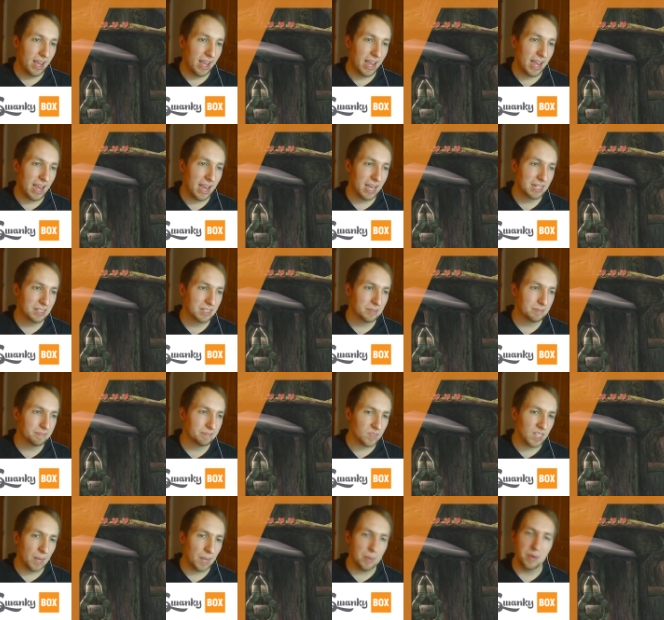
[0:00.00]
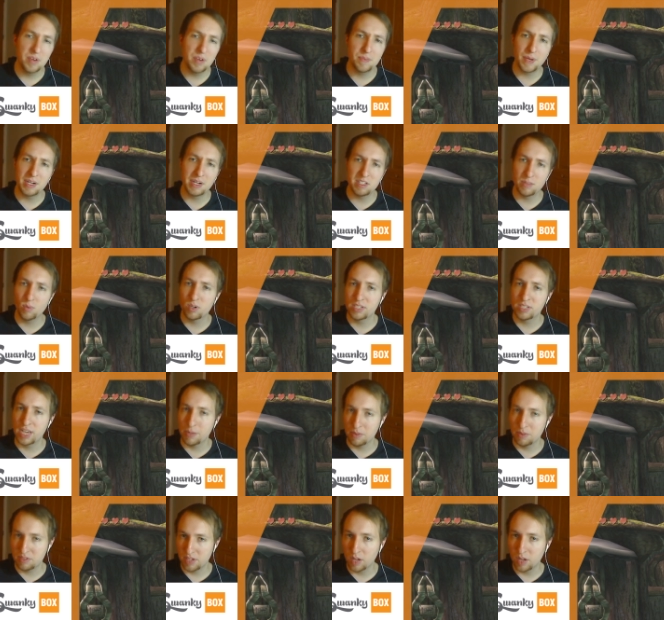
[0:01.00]
And I'm going to be spending some more
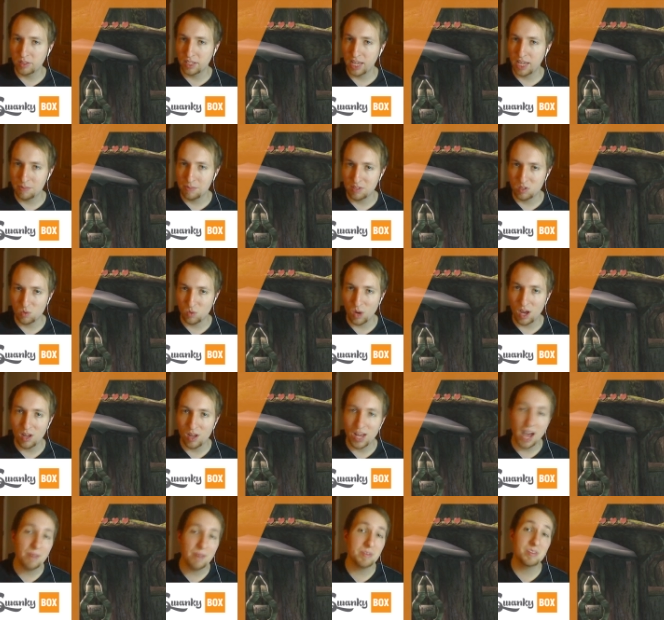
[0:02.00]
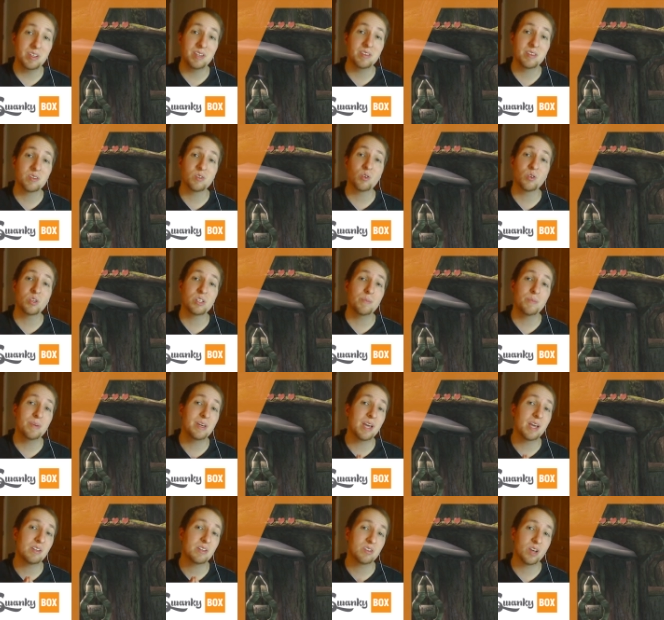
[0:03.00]
time with Zelda games as well. Obviously, there's going to
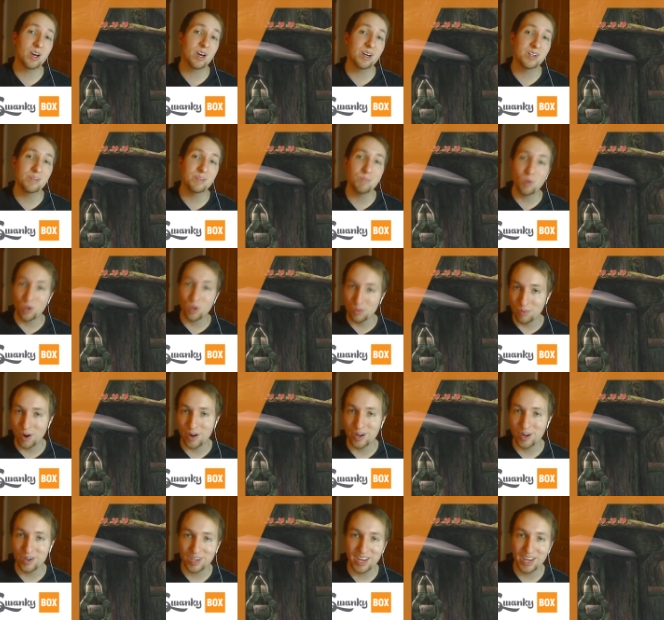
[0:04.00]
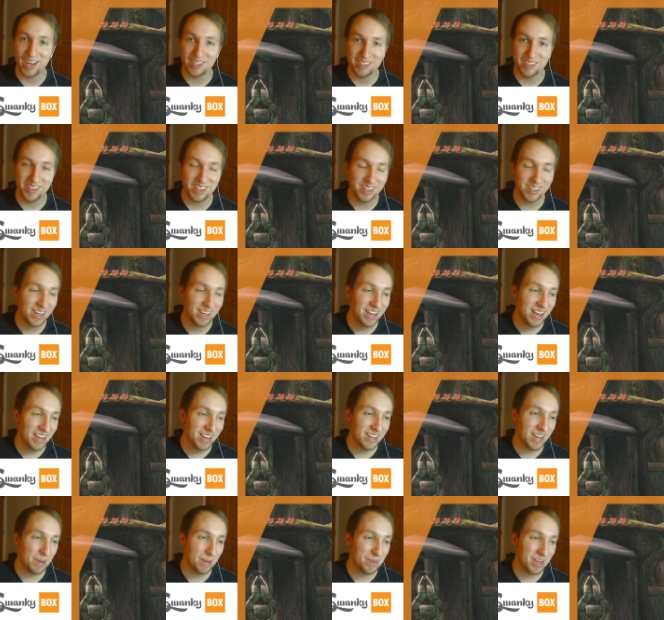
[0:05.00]
be a ton more Mario content
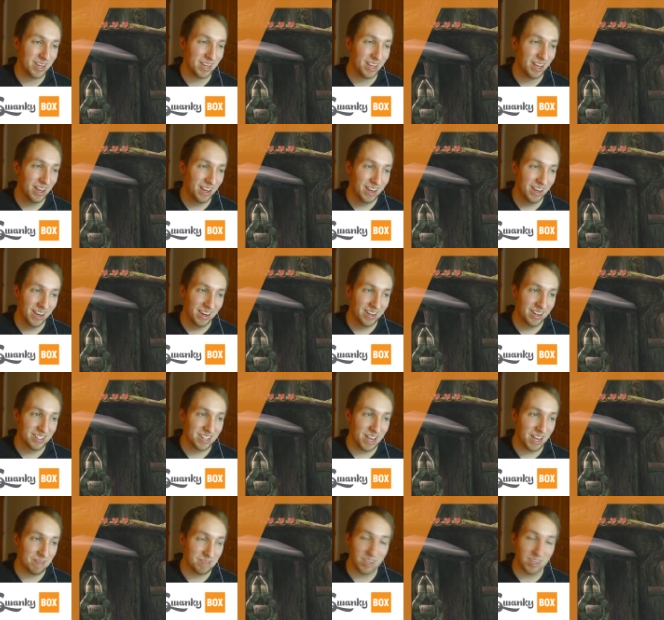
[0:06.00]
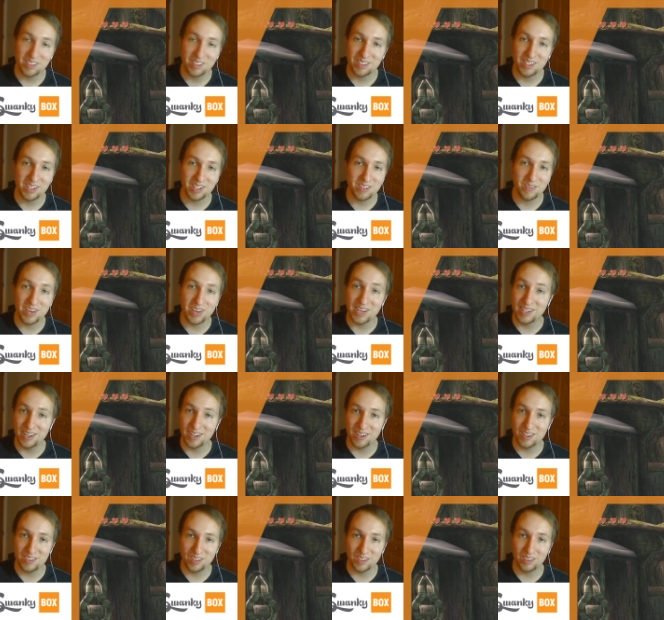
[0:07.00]
coming because I have tons and tons of
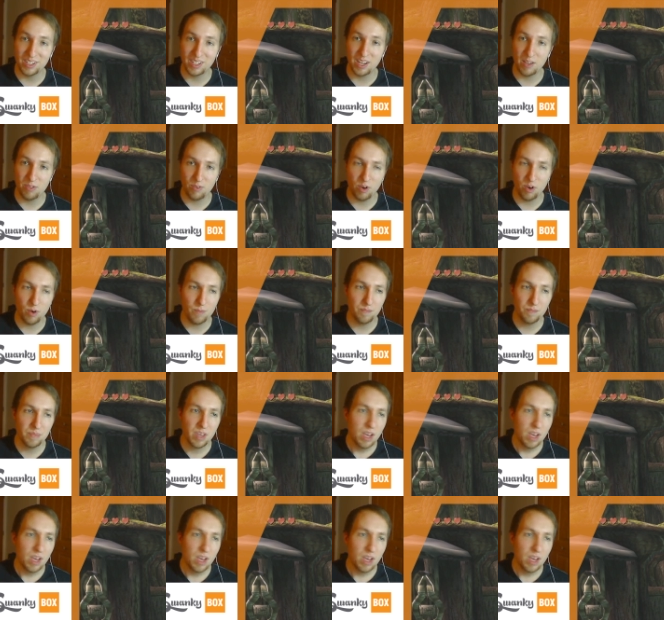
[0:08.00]
ideas still to get through.